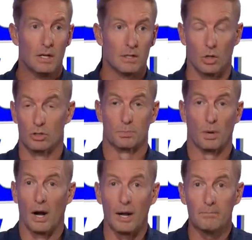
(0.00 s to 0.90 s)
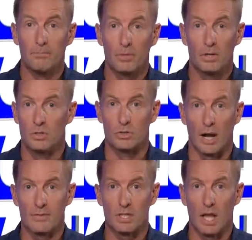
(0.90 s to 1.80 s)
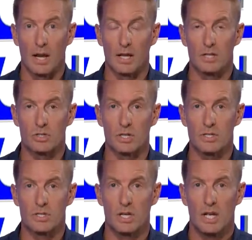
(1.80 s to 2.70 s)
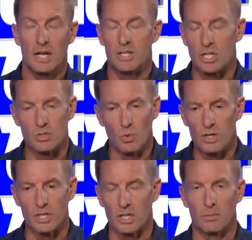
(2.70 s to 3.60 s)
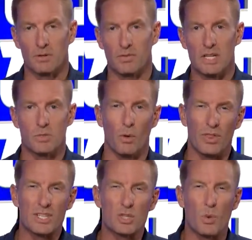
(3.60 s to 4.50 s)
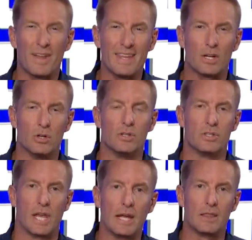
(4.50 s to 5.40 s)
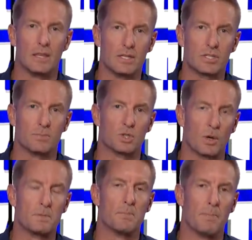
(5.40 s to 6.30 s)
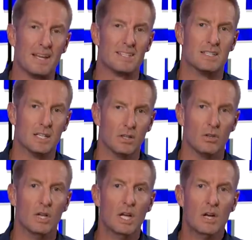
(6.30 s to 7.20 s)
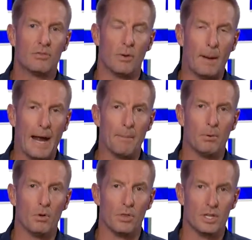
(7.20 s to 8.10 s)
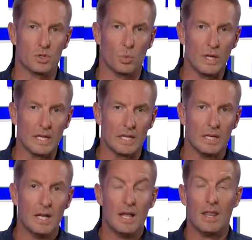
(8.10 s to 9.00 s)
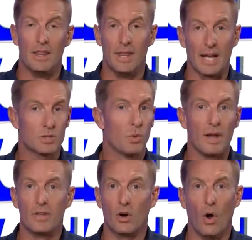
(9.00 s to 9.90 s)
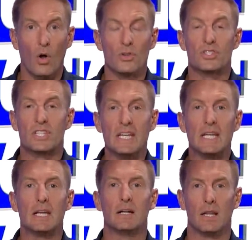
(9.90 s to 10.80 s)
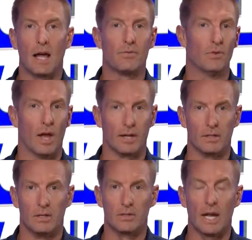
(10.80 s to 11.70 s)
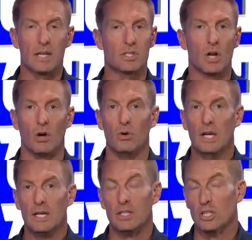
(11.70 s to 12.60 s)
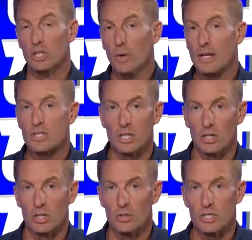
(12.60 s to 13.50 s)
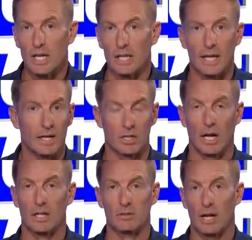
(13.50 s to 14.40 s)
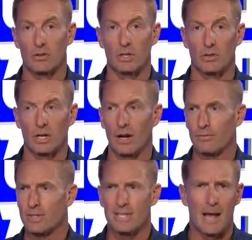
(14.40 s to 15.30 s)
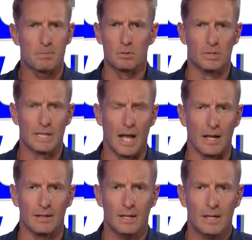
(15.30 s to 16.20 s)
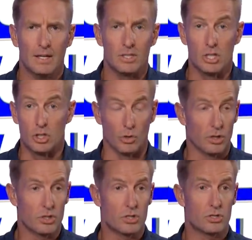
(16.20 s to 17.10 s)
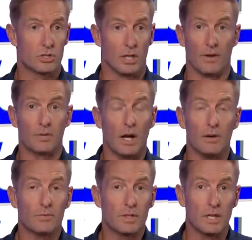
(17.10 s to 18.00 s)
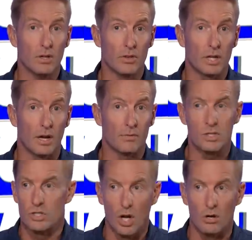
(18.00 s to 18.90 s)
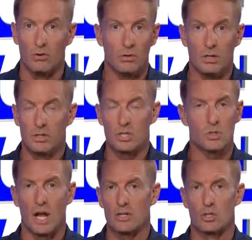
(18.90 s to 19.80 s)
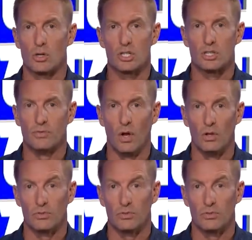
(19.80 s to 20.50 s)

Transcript: Coach Prime, who drives a lot of interest. It just wasn't going to be feasible. This is why they couldn't take this subscription-based deal from Apple this week. That's why they're all seeking a lifeline, okay? So did USC or UCLA or Colorado kill the conference? Absolutely not. Did George Shklovkov kill the conference? No. This is not George's fault.